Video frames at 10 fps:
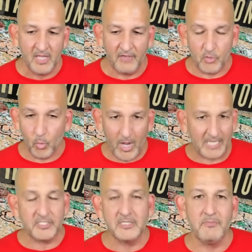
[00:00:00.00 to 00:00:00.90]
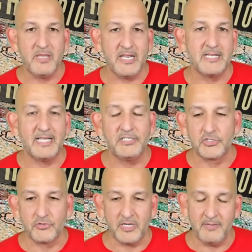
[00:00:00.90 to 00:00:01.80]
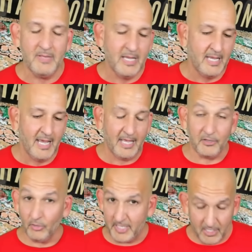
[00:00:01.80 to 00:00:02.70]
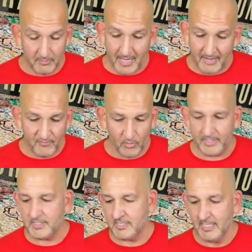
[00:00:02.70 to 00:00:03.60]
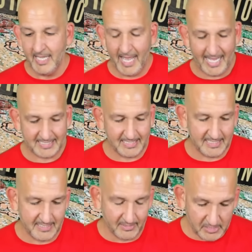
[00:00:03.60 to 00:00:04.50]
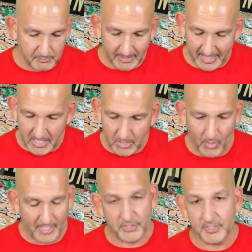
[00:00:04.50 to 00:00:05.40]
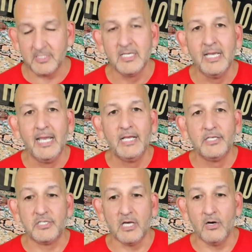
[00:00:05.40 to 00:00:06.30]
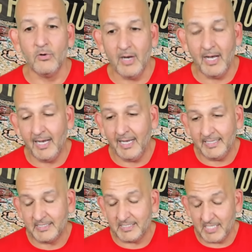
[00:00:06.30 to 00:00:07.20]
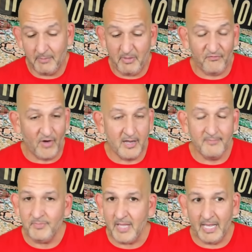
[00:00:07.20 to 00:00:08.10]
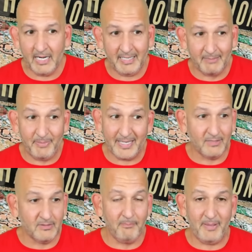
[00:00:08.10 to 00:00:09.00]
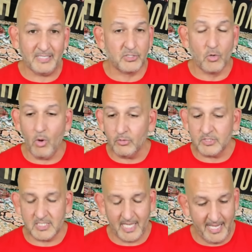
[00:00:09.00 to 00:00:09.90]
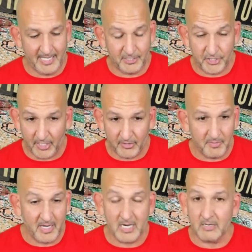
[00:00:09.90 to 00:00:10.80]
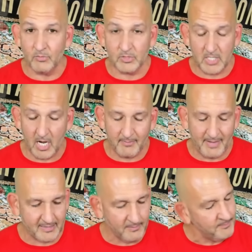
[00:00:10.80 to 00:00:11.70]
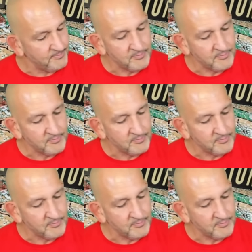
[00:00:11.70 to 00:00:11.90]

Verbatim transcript: If you're watching the media day stream, you'll hear my voice asking the Celtics plenty of questions. So uh, it's going to be fun. Uh, I'll pick out the best quotes and share them here, and we'll talk about them.